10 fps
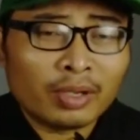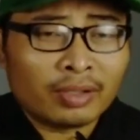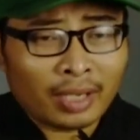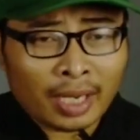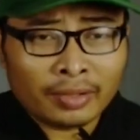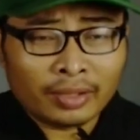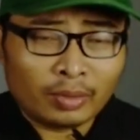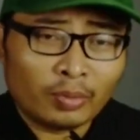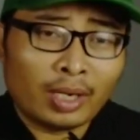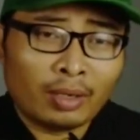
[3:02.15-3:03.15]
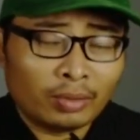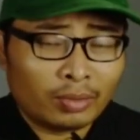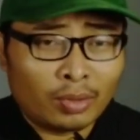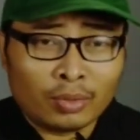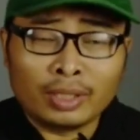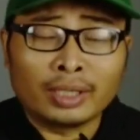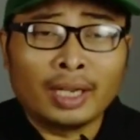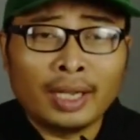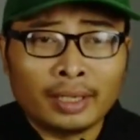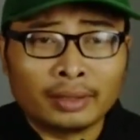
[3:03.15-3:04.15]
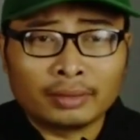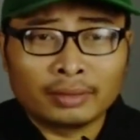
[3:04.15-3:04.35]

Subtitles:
persisted without losing heart.